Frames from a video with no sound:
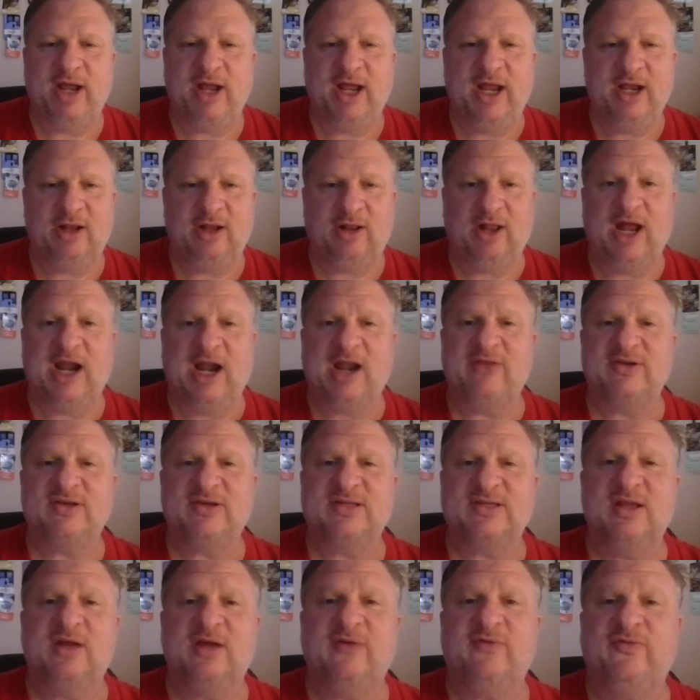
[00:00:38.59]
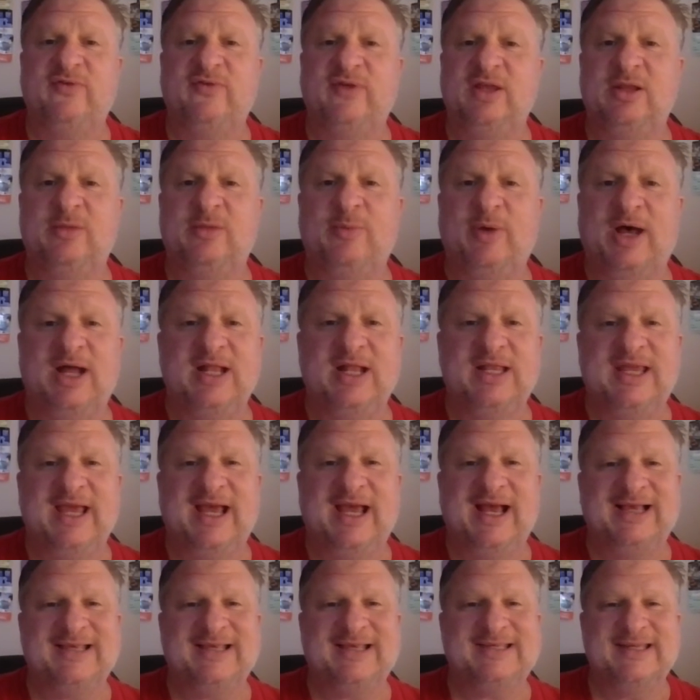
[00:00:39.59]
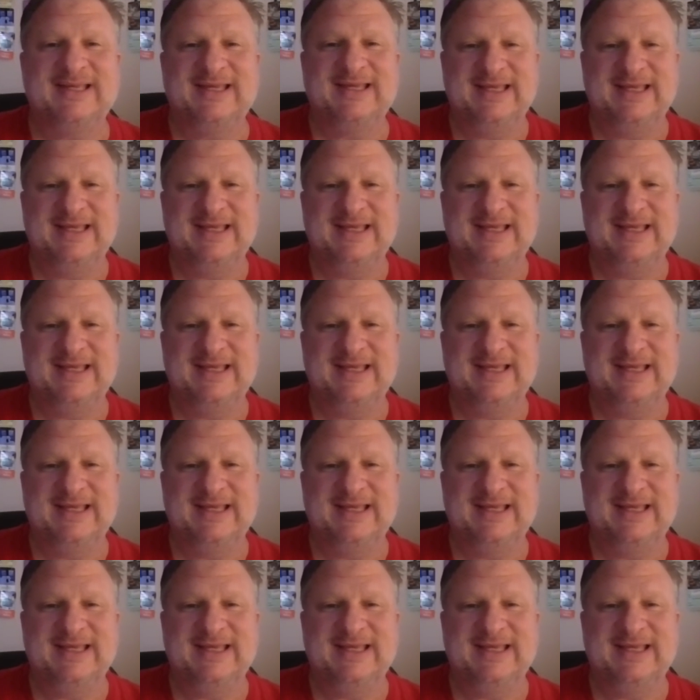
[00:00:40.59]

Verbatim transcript: and a lot of the stuff in the podcast